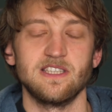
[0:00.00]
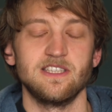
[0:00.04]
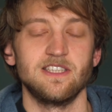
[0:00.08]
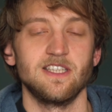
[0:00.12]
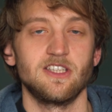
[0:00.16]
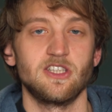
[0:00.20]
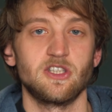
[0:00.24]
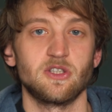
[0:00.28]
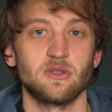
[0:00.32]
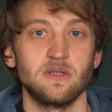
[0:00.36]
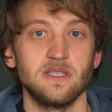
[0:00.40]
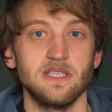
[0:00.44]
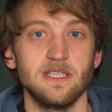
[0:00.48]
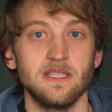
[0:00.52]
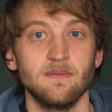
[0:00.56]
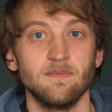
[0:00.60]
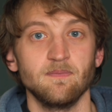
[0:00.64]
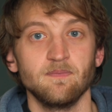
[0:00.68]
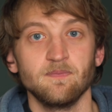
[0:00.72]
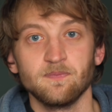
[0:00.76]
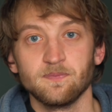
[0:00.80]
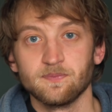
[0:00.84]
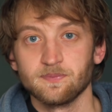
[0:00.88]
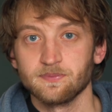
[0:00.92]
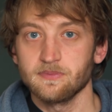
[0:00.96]
in a tree.
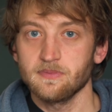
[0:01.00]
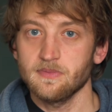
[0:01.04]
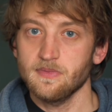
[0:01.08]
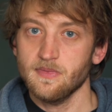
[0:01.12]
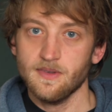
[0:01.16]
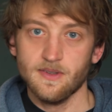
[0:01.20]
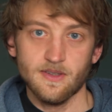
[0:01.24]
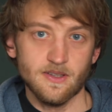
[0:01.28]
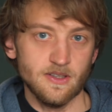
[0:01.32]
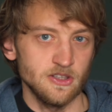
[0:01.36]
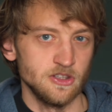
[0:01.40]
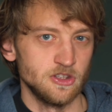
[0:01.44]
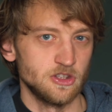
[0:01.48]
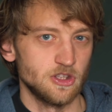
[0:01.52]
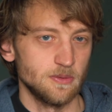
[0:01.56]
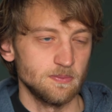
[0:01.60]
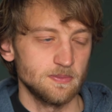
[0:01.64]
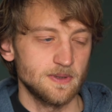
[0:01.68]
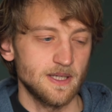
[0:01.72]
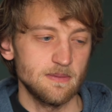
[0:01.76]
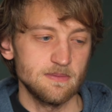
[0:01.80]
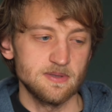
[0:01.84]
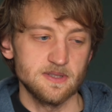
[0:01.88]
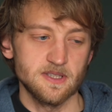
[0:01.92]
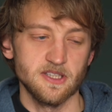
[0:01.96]

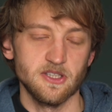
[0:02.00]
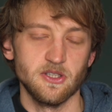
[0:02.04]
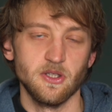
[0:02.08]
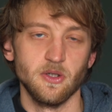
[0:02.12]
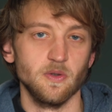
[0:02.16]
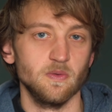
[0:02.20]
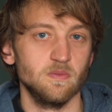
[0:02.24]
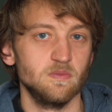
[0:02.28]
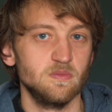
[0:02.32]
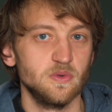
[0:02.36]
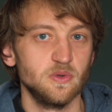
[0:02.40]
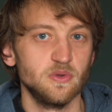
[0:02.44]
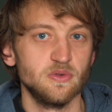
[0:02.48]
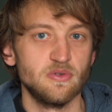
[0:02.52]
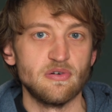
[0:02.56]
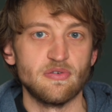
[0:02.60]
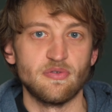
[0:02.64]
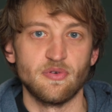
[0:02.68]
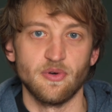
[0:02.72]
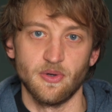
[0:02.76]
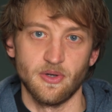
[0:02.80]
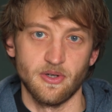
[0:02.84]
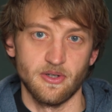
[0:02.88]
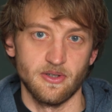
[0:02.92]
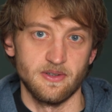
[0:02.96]
Sometimes they don't move
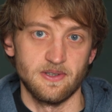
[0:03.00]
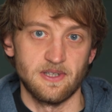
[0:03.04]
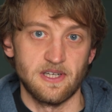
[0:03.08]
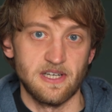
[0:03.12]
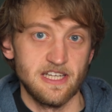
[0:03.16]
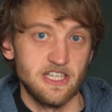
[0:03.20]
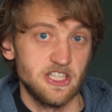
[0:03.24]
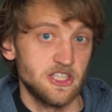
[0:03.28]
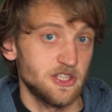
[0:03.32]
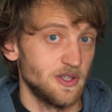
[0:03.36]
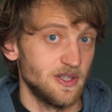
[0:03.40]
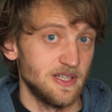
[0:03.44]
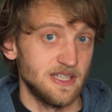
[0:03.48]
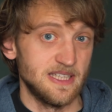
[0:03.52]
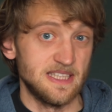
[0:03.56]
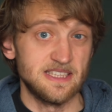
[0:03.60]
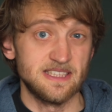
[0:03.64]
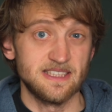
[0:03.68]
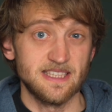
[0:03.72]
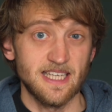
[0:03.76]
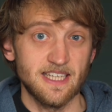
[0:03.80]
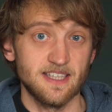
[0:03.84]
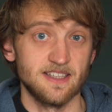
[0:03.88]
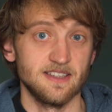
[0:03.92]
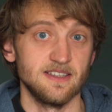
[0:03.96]
for literally
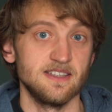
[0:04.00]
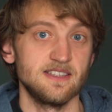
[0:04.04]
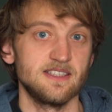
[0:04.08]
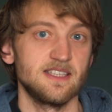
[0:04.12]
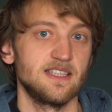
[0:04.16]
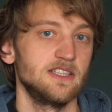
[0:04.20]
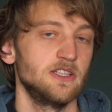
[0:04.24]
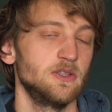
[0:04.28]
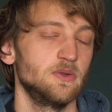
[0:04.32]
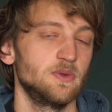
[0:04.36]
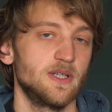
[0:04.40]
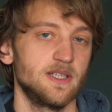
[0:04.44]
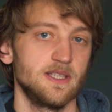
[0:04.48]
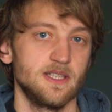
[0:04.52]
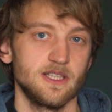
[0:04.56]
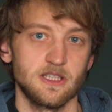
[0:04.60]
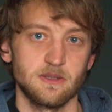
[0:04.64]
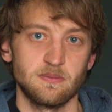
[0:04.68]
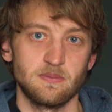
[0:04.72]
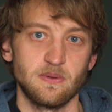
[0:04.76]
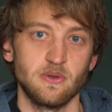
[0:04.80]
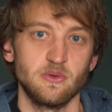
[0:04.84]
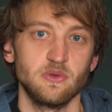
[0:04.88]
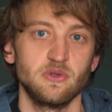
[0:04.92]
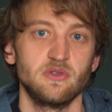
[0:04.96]
seconds and you can
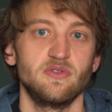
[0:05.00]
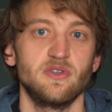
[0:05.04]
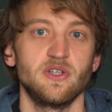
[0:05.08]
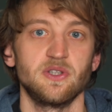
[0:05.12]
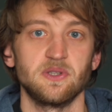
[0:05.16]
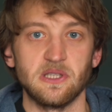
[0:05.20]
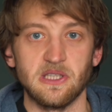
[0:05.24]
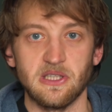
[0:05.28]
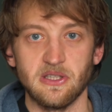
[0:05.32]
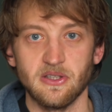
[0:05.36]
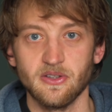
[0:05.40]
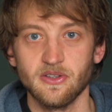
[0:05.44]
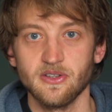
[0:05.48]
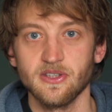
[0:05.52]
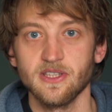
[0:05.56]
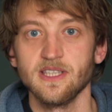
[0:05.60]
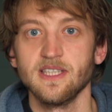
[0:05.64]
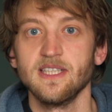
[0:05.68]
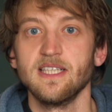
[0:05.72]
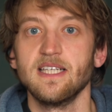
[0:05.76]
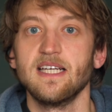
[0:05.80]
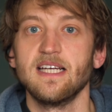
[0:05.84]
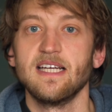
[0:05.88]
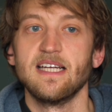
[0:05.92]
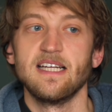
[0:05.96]
expose very long.
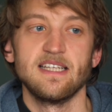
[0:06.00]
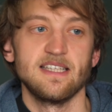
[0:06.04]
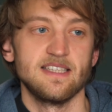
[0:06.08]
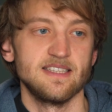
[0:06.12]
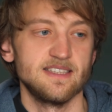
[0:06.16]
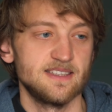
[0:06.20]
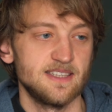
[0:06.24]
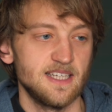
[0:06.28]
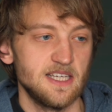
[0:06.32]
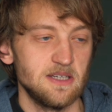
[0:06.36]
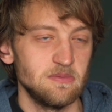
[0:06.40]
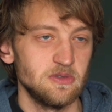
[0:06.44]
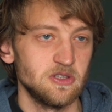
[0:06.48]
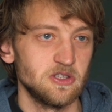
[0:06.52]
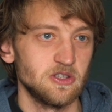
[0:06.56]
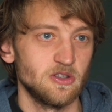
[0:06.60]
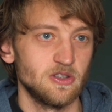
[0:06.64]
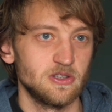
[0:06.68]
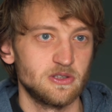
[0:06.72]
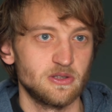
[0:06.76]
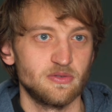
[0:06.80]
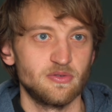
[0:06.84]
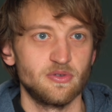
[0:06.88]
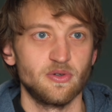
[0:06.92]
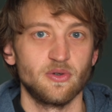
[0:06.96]
The same is
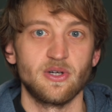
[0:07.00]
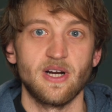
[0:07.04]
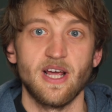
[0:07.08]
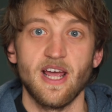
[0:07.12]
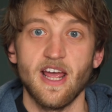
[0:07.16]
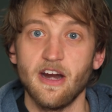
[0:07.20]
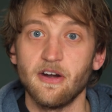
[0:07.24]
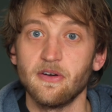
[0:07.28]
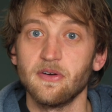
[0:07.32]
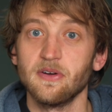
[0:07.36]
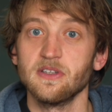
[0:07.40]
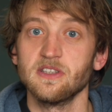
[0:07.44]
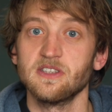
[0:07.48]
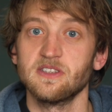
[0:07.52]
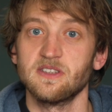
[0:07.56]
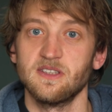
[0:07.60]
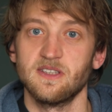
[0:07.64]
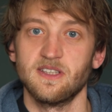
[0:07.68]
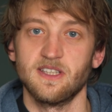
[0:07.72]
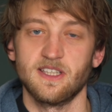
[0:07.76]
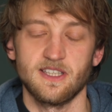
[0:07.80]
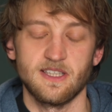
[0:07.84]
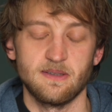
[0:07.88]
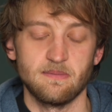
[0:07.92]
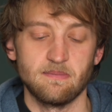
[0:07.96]
also for herons
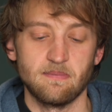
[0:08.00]
that are